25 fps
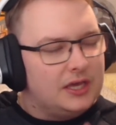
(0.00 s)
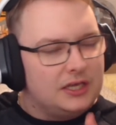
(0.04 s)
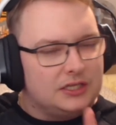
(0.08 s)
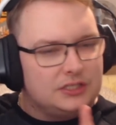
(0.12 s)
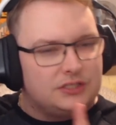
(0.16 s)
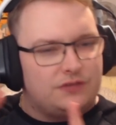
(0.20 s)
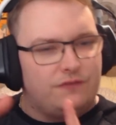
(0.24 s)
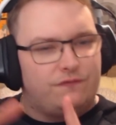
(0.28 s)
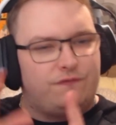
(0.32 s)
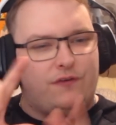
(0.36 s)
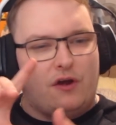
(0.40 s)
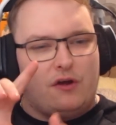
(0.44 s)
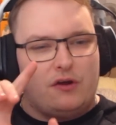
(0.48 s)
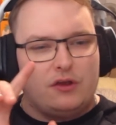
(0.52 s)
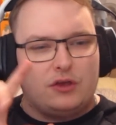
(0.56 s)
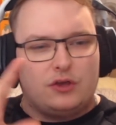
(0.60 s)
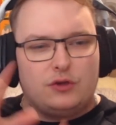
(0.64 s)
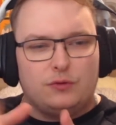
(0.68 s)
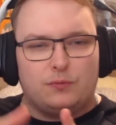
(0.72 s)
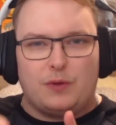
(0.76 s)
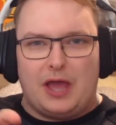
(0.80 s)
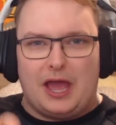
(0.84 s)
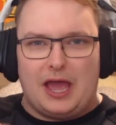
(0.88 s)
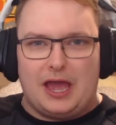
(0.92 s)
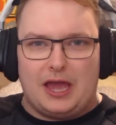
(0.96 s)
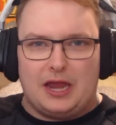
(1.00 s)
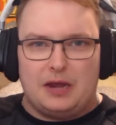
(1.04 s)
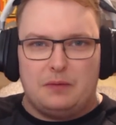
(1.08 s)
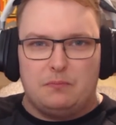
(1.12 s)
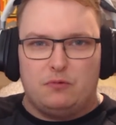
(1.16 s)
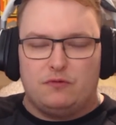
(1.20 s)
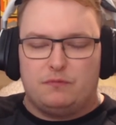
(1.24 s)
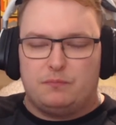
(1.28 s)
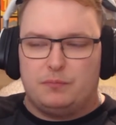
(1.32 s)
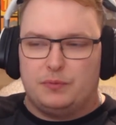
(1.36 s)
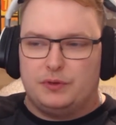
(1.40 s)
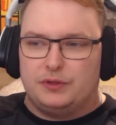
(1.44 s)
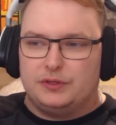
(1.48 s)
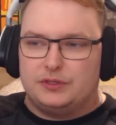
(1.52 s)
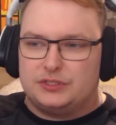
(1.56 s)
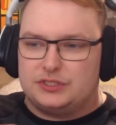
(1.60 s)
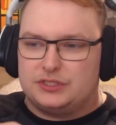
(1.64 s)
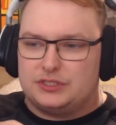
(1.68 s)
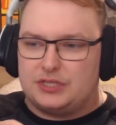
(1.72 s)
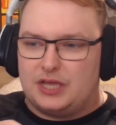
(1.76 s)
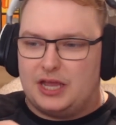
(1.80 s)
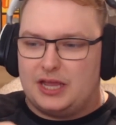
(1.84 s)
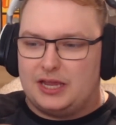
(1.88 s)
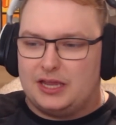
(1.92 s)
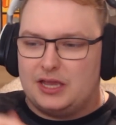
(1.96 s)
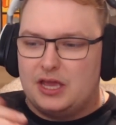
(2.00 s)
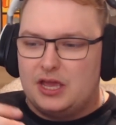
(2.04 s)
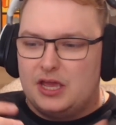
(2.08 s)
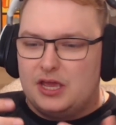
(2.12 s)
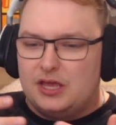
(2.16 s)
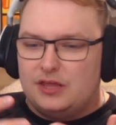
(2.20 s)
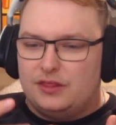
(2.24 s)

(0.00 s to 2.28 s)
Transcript: there's a very good hand movements, like,